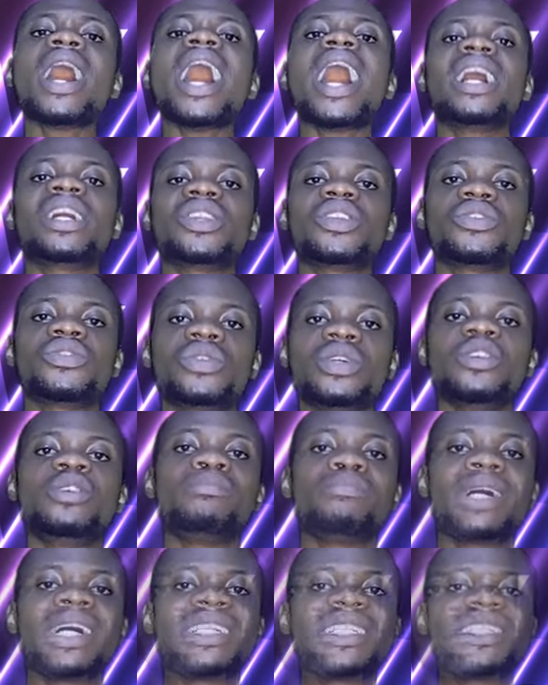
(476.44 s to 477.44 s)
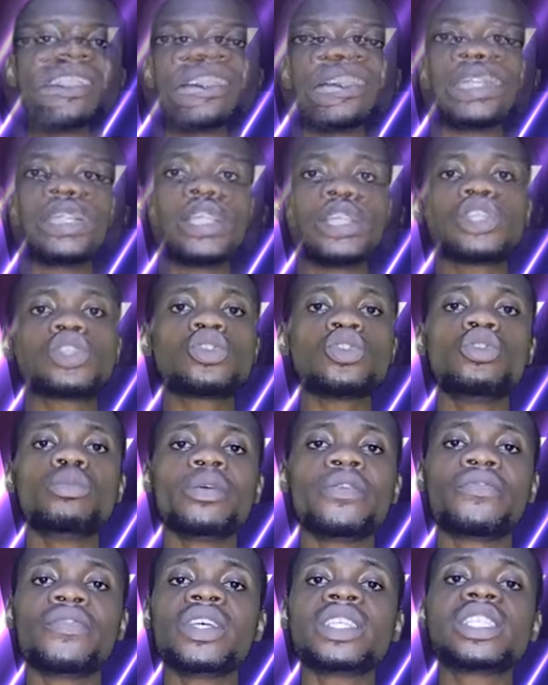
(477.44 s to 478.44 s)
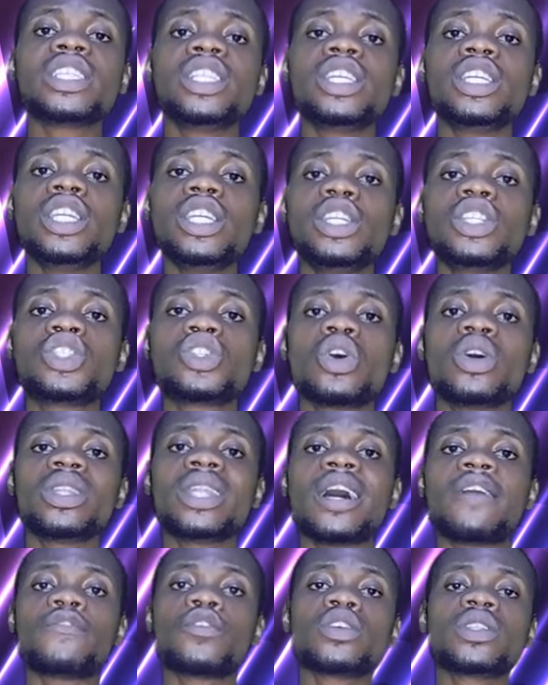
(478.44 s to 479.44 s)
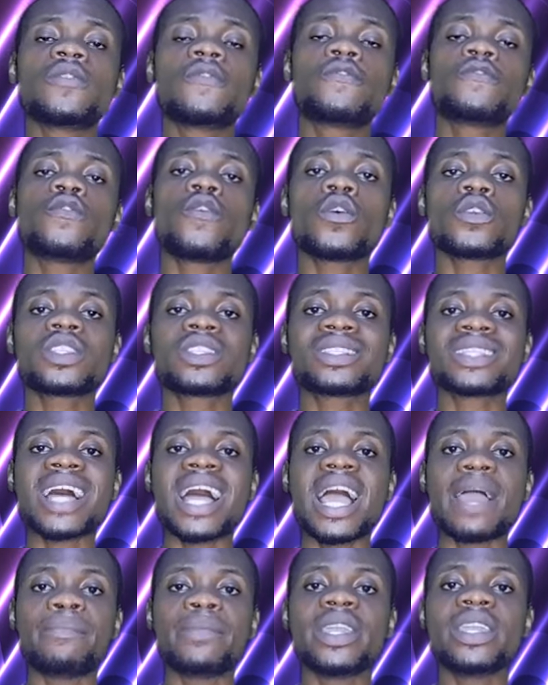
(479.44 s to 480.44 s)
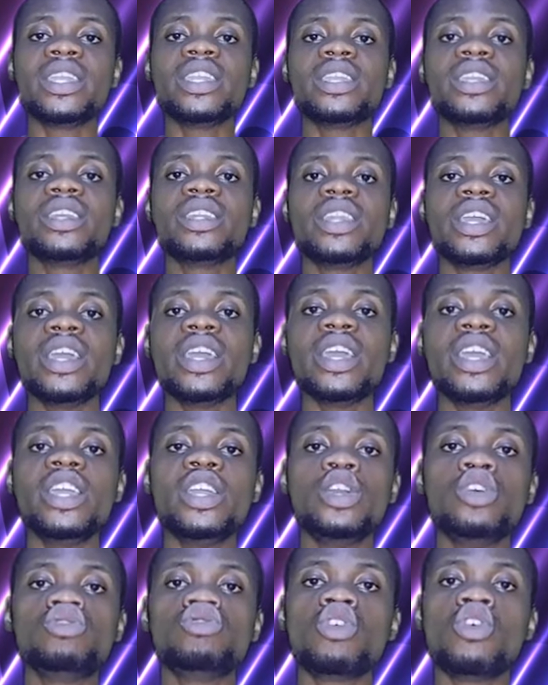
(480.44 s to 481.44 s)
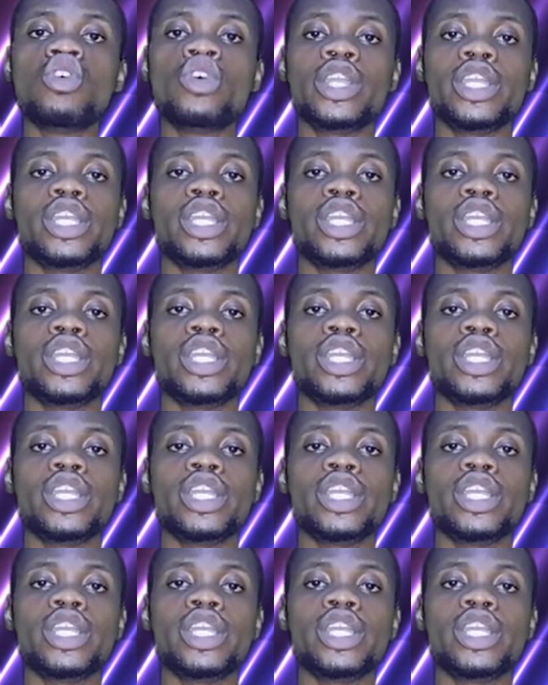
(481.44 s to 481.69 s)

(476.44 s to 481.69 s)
and Real Madrid. These two will be facing each other for the 4th time in a row